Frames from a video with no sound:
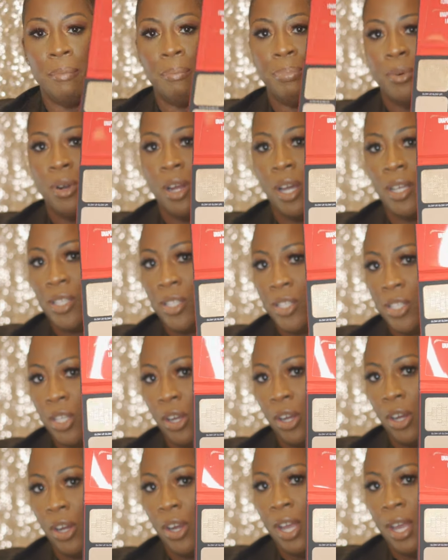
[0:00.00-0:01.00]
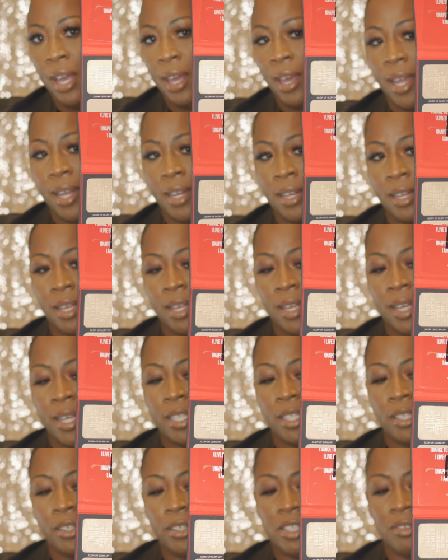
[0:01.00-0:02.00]
bronzer. And
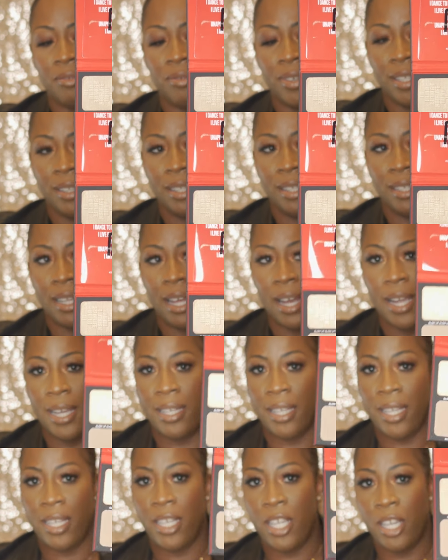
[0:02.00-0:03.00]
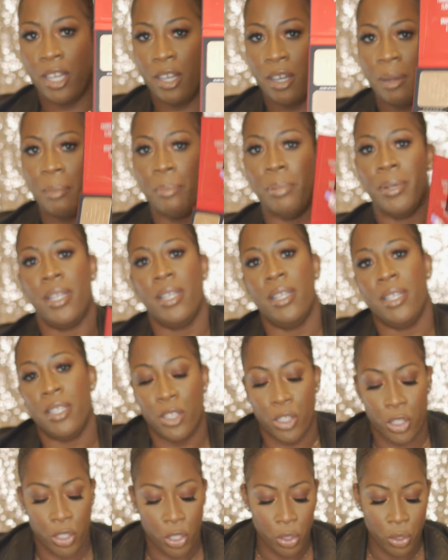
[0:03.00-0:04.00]
it looks really light in here, but it
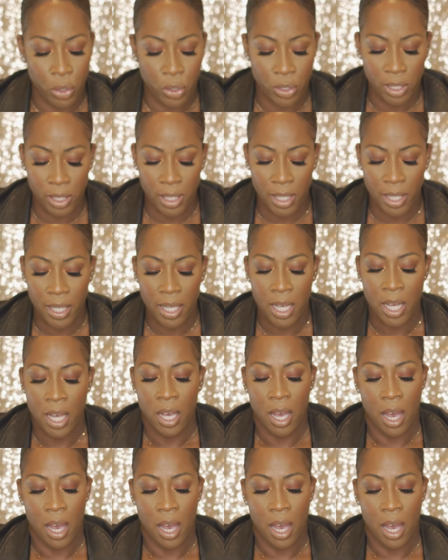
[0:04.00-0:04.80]
is totally